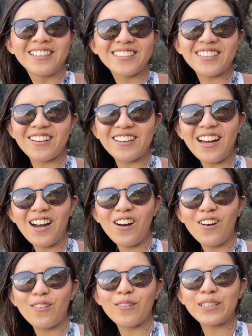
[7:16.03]
So
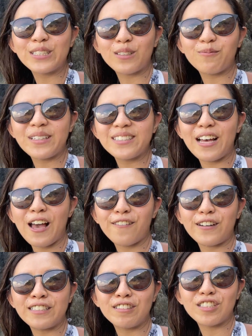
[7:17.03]
now we should be
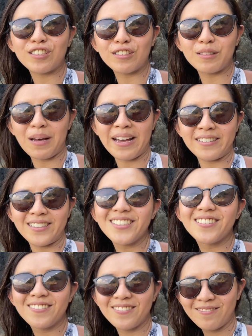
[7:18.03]
safe until the end.
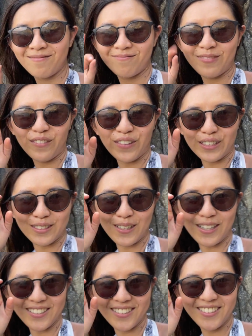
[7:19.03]
Fingers
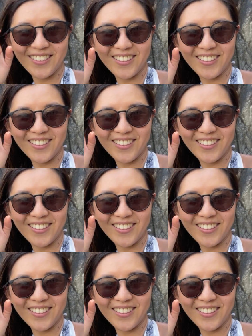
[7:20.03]
crossed.